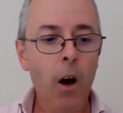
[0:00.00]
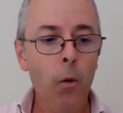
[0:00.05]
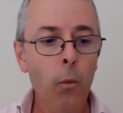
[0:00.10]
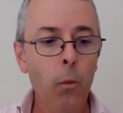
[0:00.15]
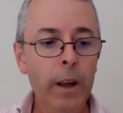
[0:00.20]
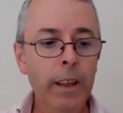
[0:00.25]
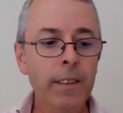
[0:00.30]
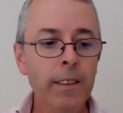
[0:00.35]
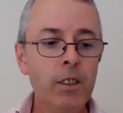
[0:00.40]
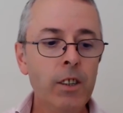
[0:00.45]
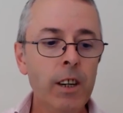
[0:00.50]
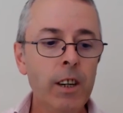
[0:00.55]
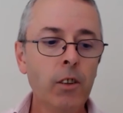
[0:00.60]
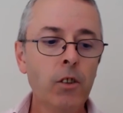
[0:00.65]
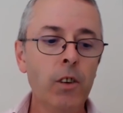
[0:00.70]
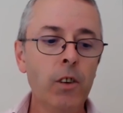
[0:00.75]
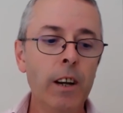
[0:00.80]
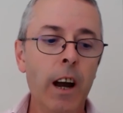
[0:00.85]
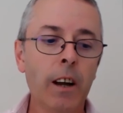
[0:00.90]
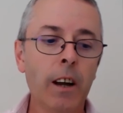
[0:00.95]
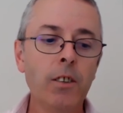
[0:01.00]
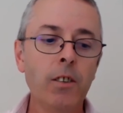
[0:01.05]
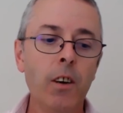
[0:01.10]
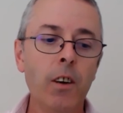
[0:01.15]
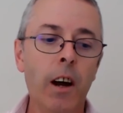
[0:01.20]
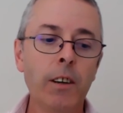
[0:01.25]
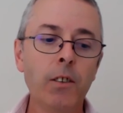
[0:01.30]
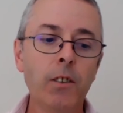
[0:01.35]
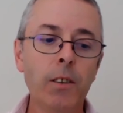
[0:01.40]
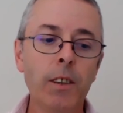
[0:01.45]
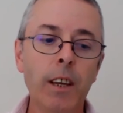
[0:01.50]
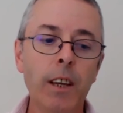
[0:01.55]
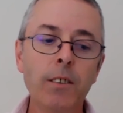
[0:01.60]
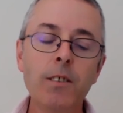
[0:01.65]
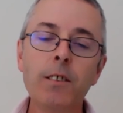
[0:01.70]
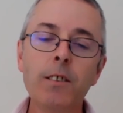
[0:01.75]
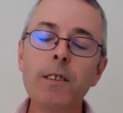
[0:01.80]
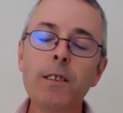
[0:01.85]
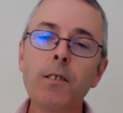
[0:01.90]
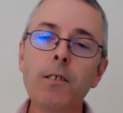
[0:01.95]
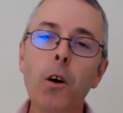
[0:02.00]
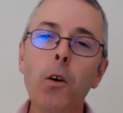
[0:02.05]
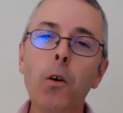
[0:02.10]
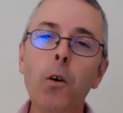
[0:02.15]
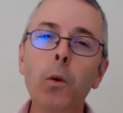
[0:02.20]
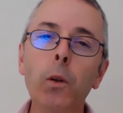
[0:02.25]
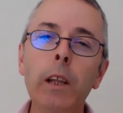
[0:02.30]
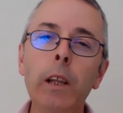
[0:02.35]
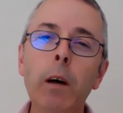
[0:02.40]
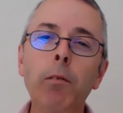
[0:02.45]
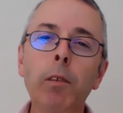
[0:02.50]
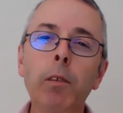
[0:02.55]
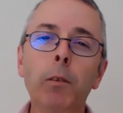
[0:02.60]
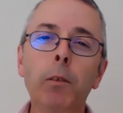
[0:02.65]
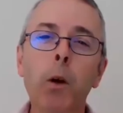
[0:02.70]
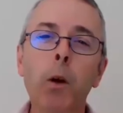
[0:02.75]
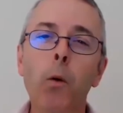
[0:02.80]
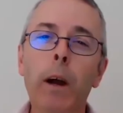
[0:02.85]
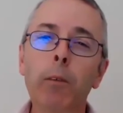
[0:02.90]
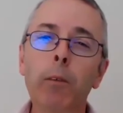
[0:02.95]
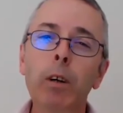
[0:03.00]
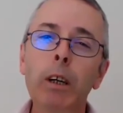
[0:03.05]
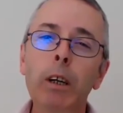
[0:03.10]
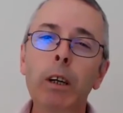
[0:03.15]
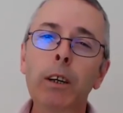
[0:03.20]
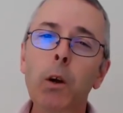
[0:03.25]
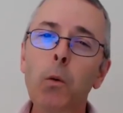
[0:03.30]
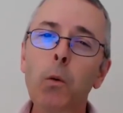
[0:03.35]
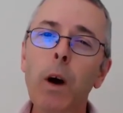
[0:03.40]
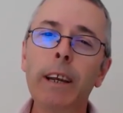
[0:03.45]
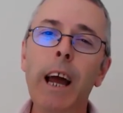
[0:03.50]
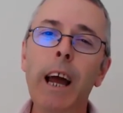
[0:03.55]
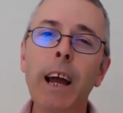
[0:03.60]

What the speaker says: With Chitra Nakshatra, there's this whole level of going, well, you know what?